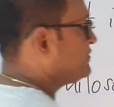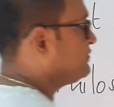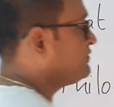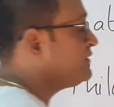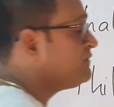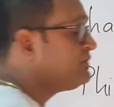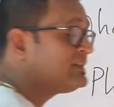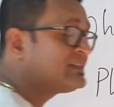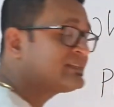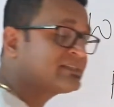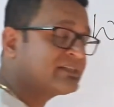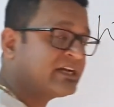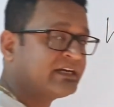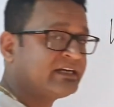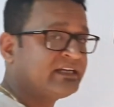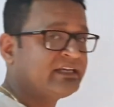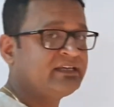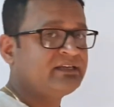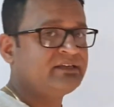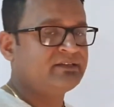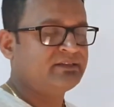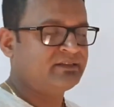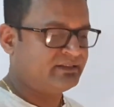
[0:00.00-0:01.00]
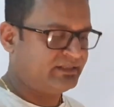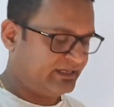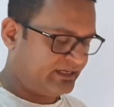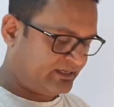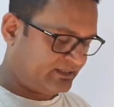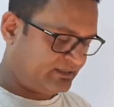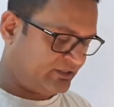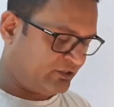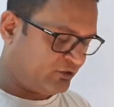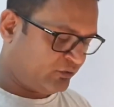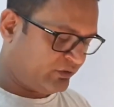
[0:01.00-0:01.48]
we will study
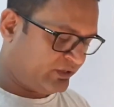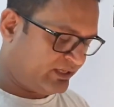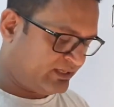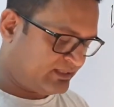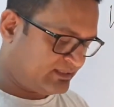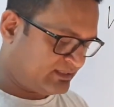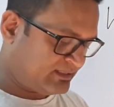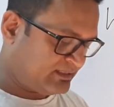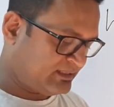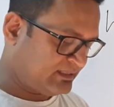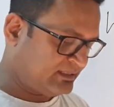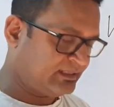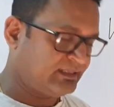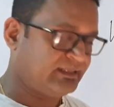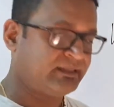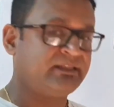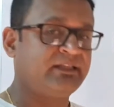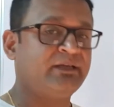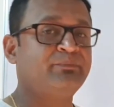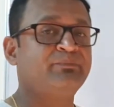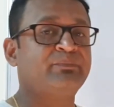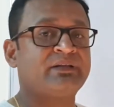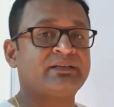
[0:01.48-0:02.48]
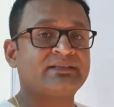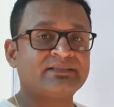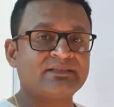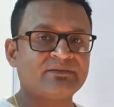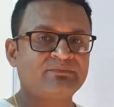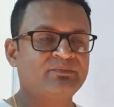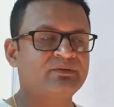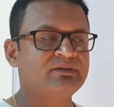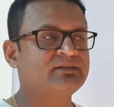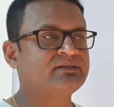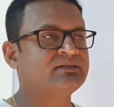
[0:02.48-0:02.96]
their theories, the
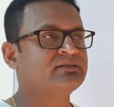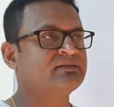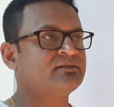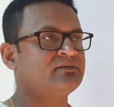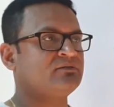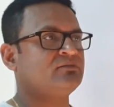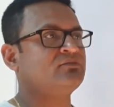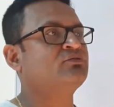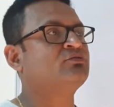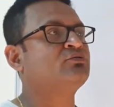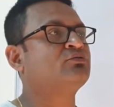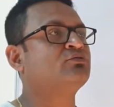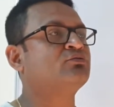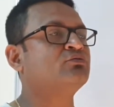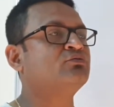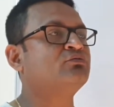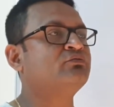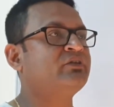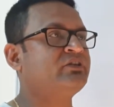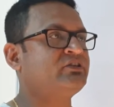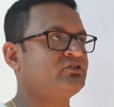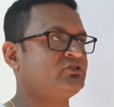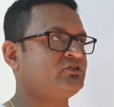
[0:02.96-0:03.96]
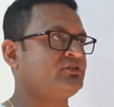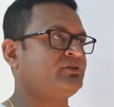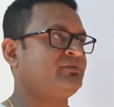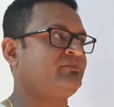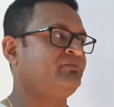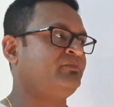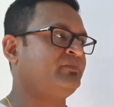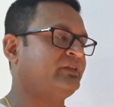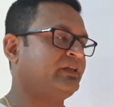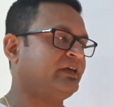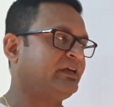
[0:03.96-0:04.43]
principles to which
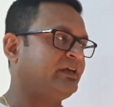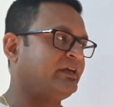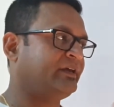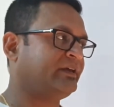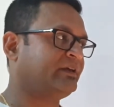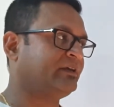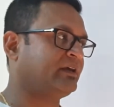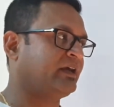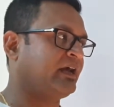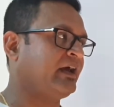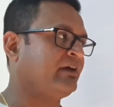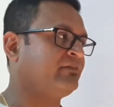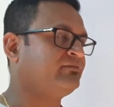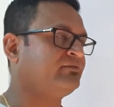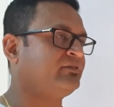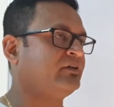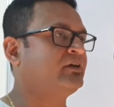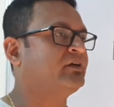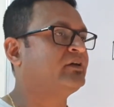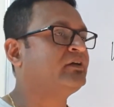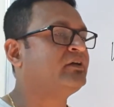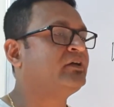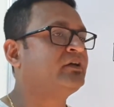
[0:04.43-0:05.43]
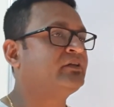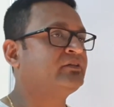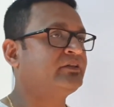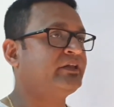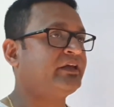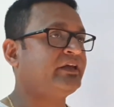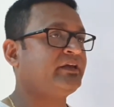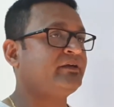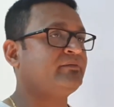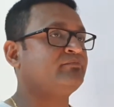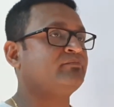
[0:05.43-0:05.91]
they have
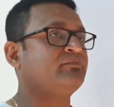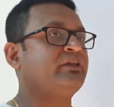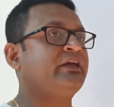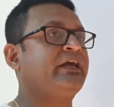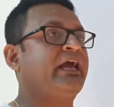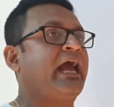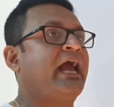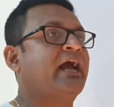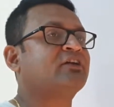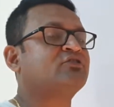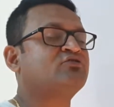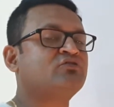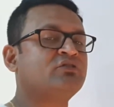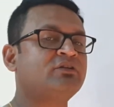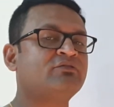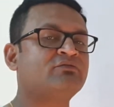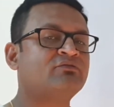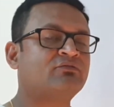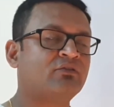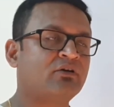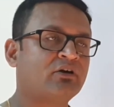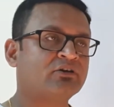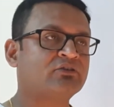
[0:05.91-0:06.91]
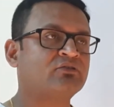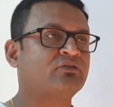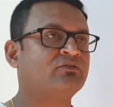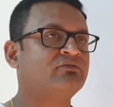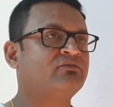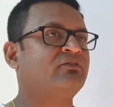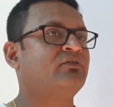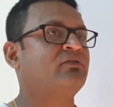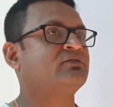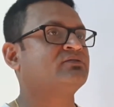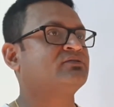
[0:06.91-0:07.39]
they actually worked
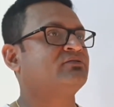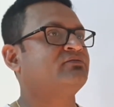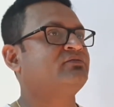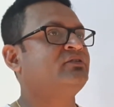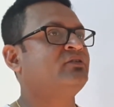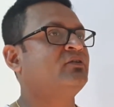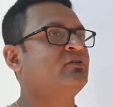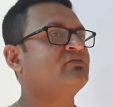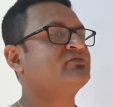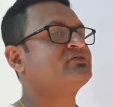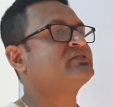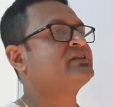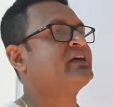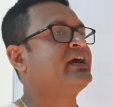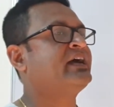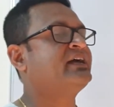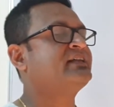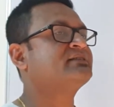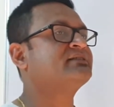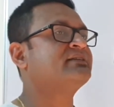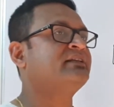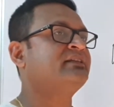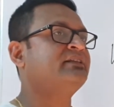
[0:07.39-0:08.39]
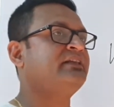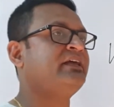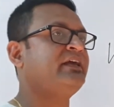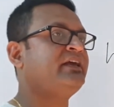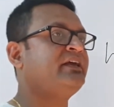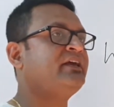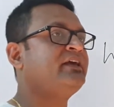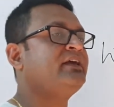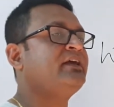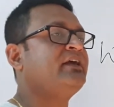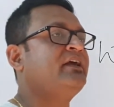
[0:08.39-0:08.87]
on philosophy of science, and
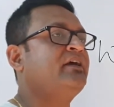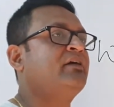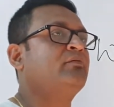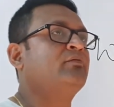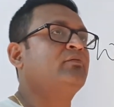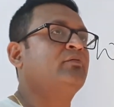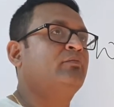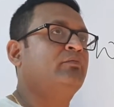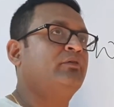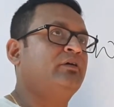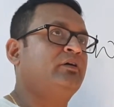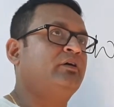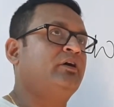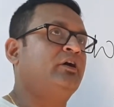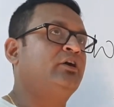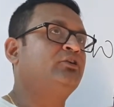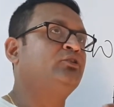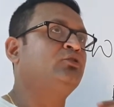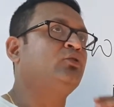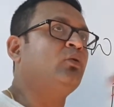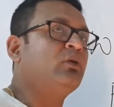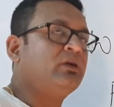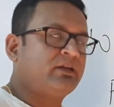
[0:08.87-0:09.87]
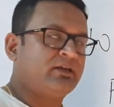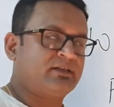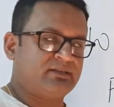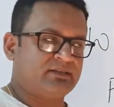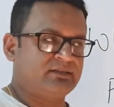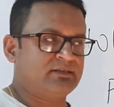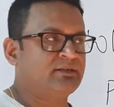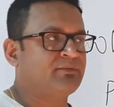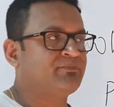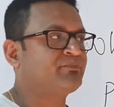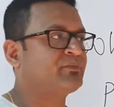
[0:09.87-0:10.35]
they told
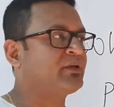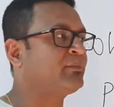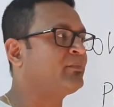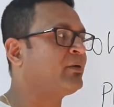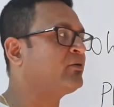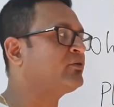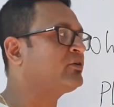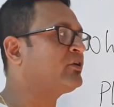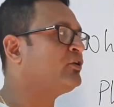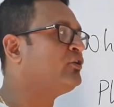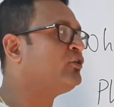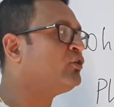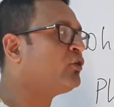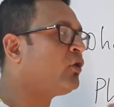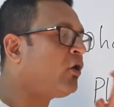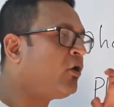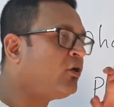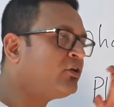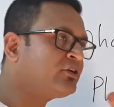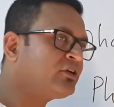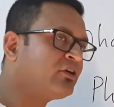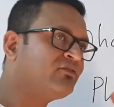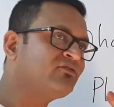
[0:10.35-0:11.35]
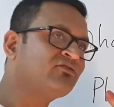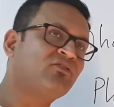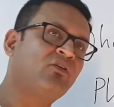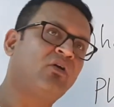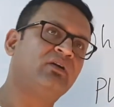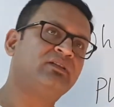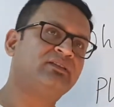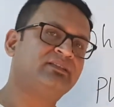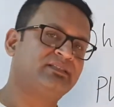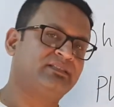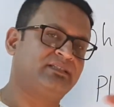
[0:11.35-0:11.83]
us about a lot of
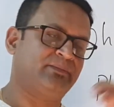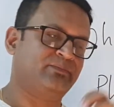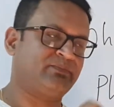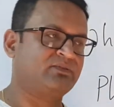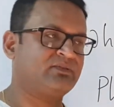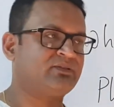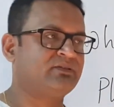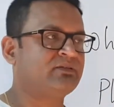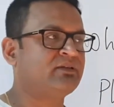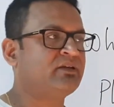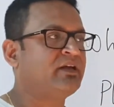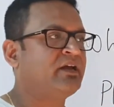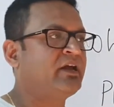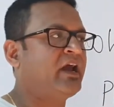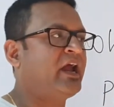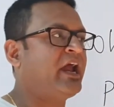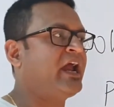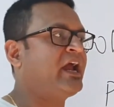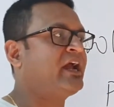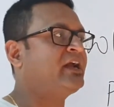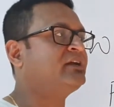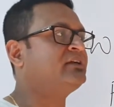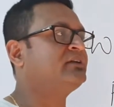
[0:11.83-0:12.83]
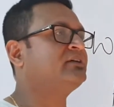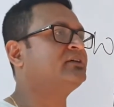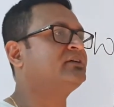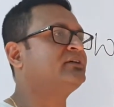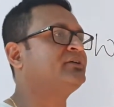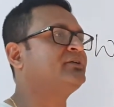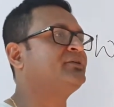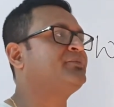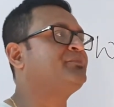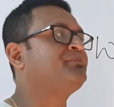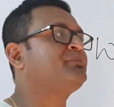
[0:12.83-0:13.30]
concepts,
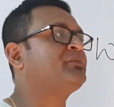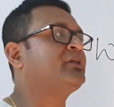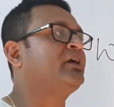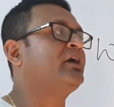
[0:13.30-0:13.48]
and